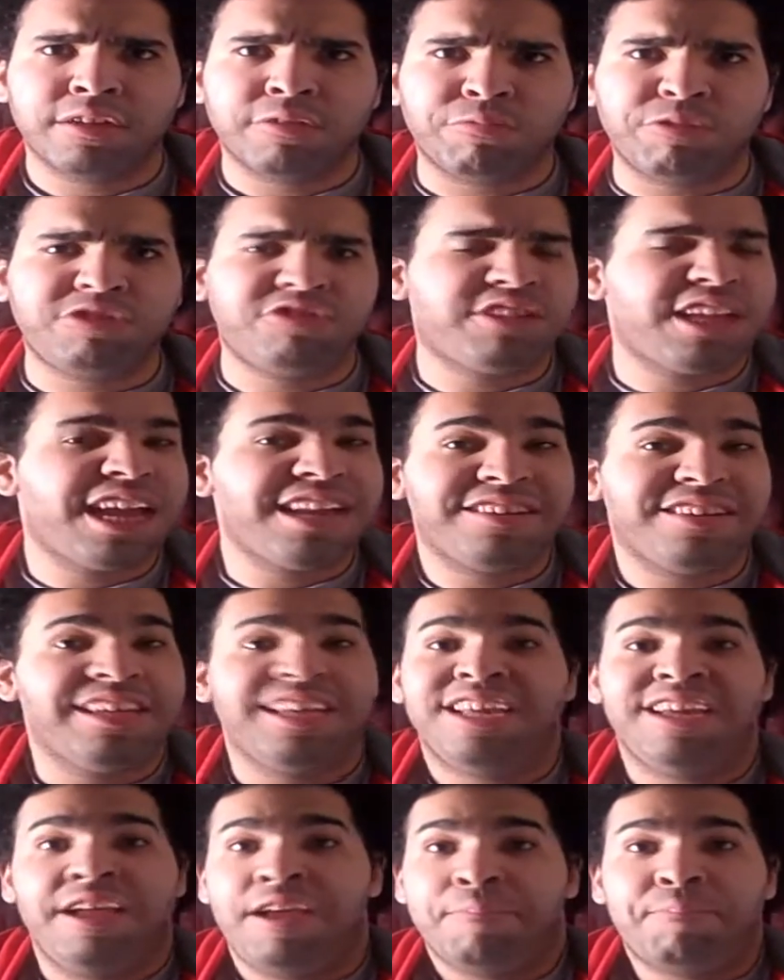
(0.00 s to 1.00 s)
Which then,
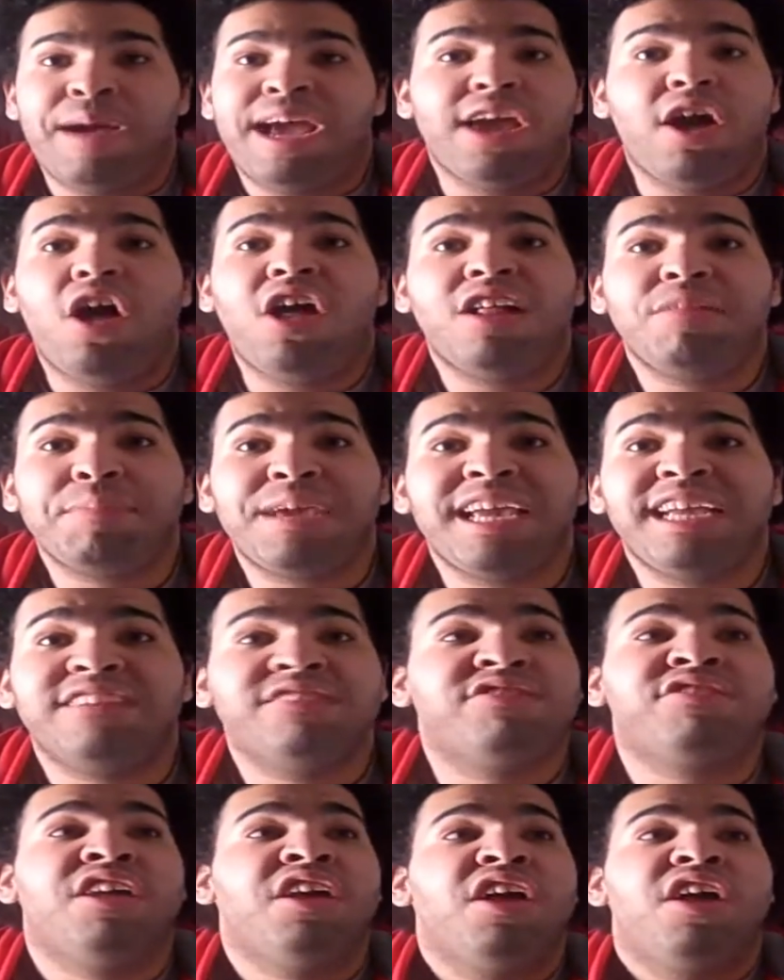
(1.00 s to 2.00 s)
by all
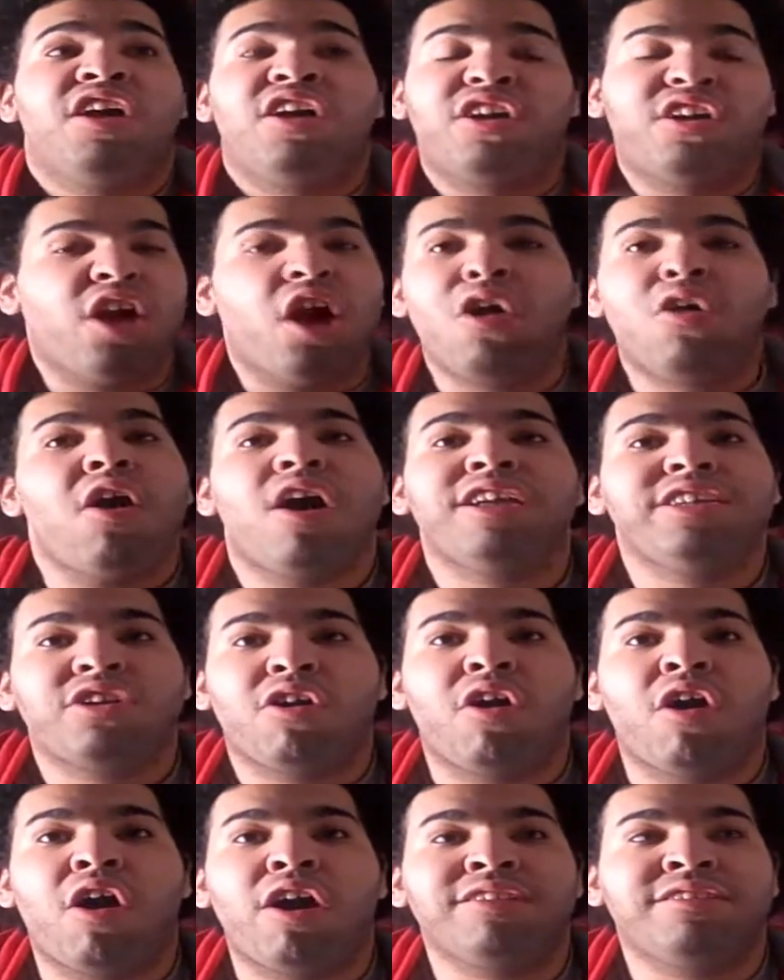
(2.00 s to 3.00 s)
means, go on
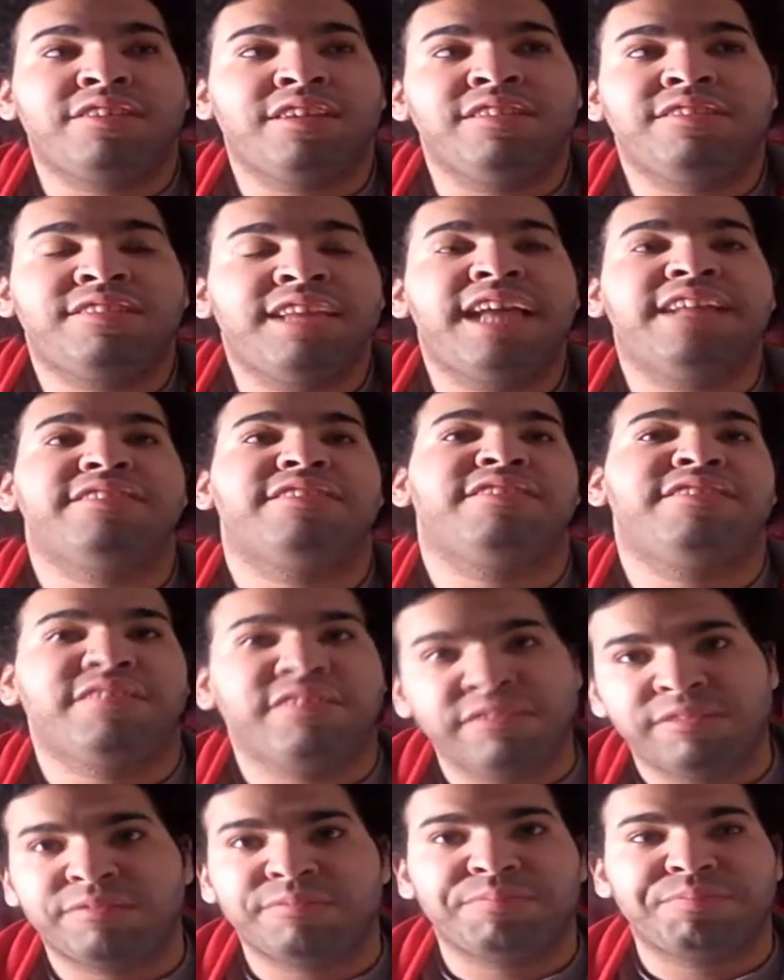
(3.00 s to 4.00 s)
your heart's
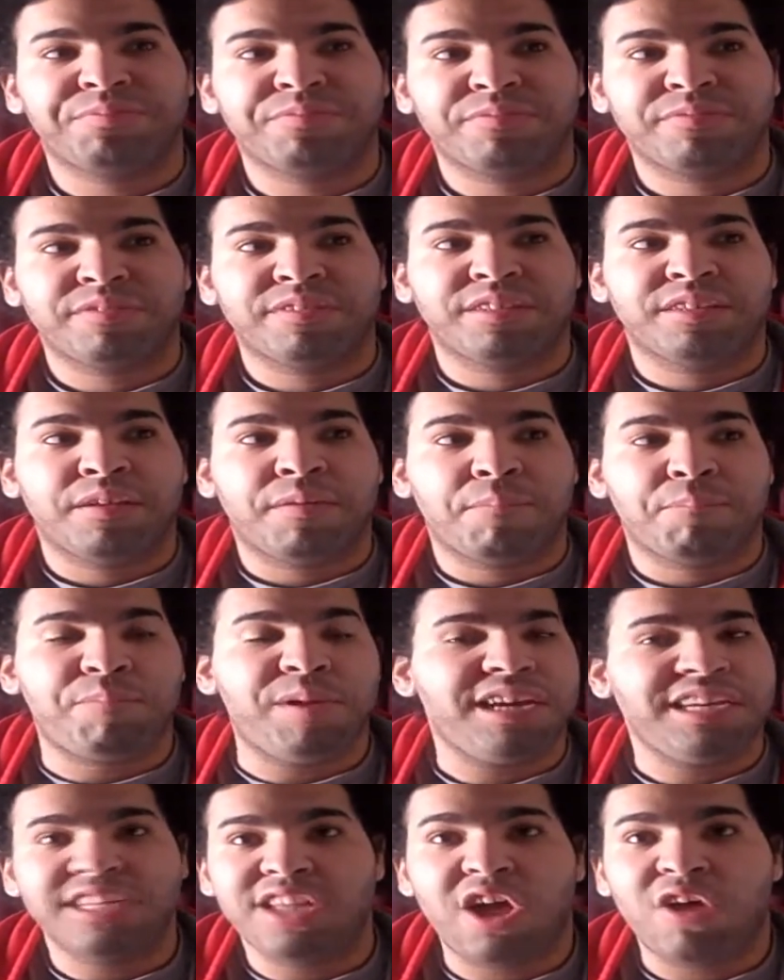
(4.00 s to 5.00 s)
contents.
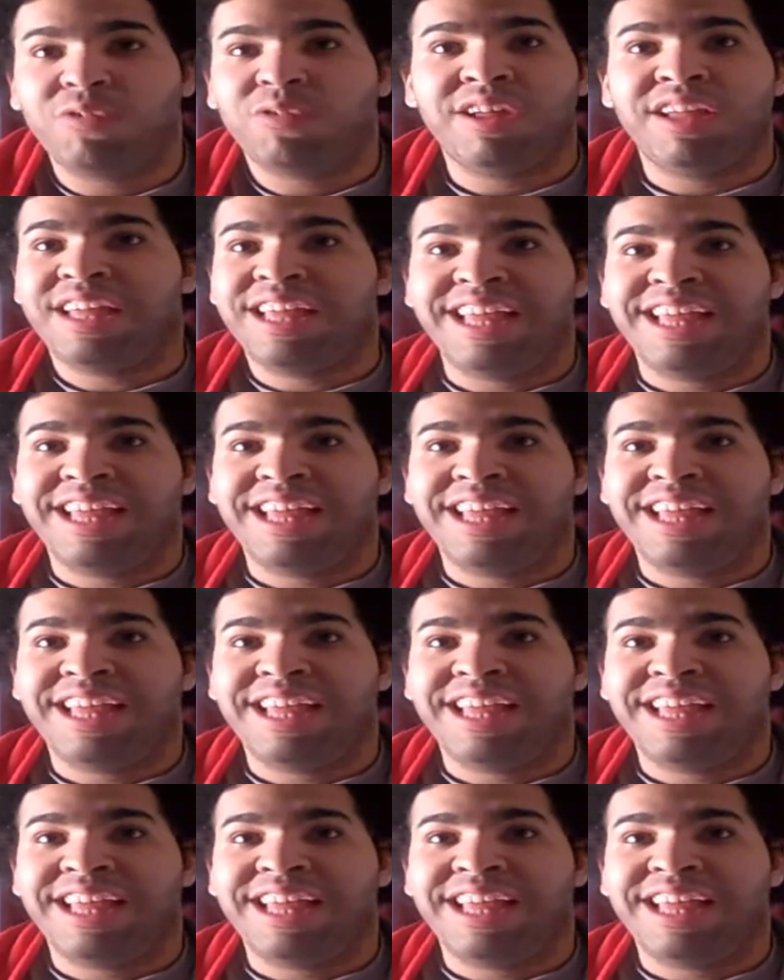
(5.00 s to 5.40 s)
But, you know,